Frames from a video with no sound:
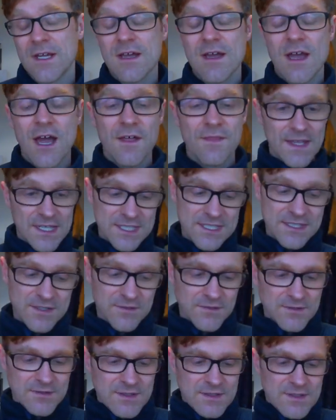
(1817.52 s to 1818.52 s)
And this,
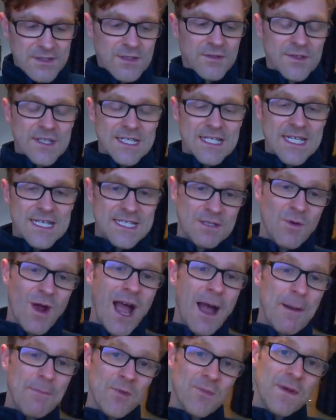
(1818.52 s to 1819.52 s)
Gouldner says, is what
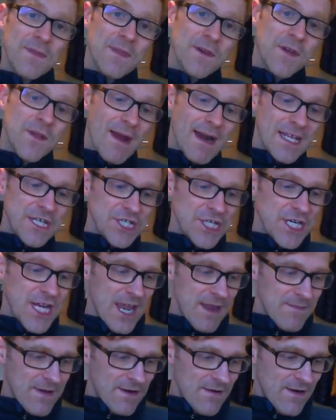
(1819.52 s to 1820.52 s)
happened when the new manager
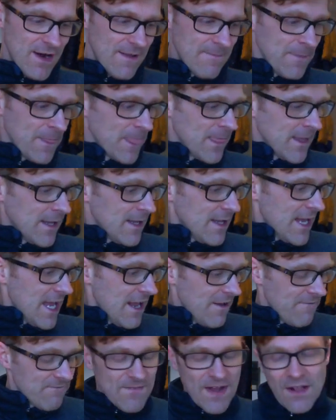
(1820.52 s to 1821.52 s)
came in, right?
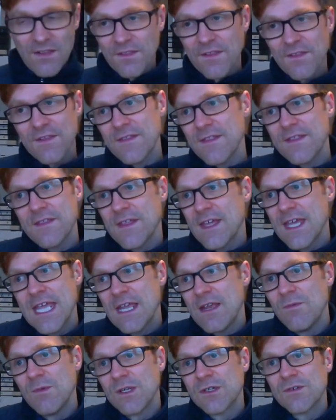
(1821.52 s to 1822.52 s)
He felt that
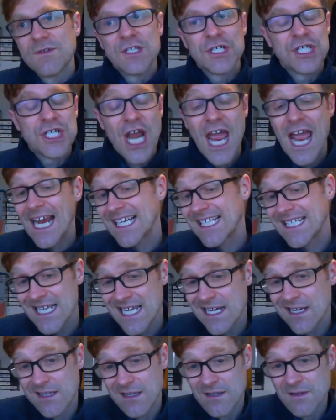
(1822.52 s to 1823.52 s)
he was
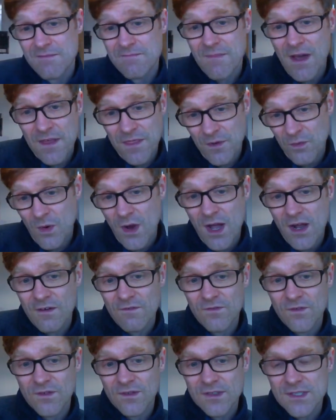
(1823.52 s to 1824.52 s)
rejected by the
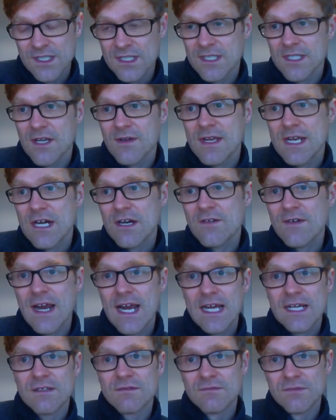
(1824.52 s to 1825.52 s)
workforce, so he
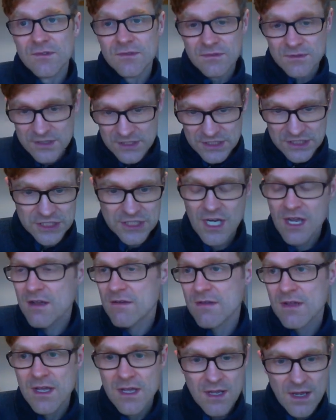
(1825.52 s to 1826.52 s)
creates rules to show,
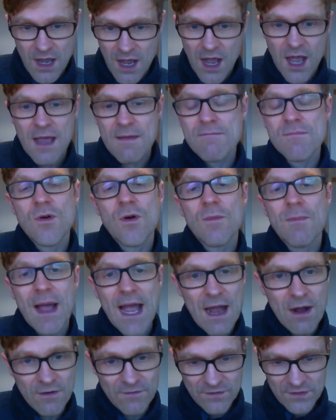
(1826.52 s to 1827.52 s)
I'm more
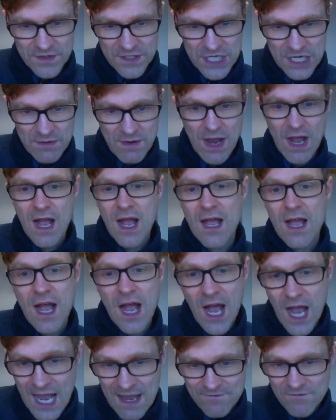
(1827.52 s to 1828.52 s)
powerful than you,
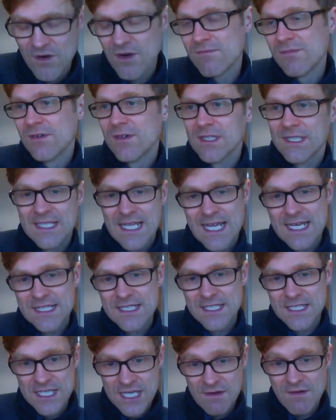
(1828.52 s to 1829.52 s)
I've got more
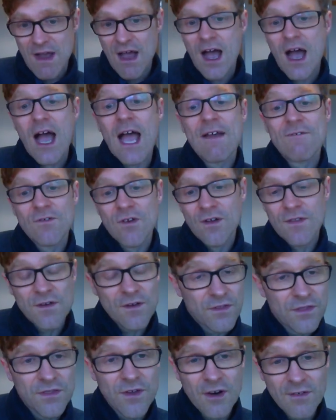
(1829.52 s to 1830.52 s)
status than you, I've got the
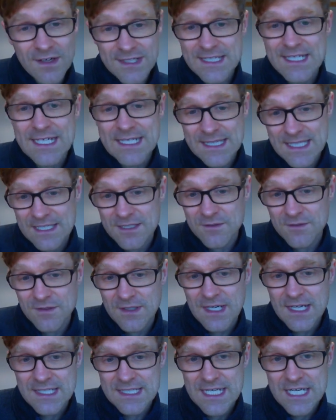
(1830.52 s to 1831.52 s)
authority in this
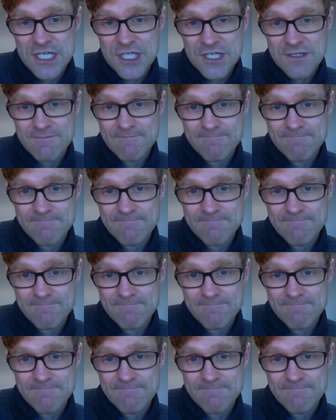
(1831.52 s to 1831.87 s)
organisation.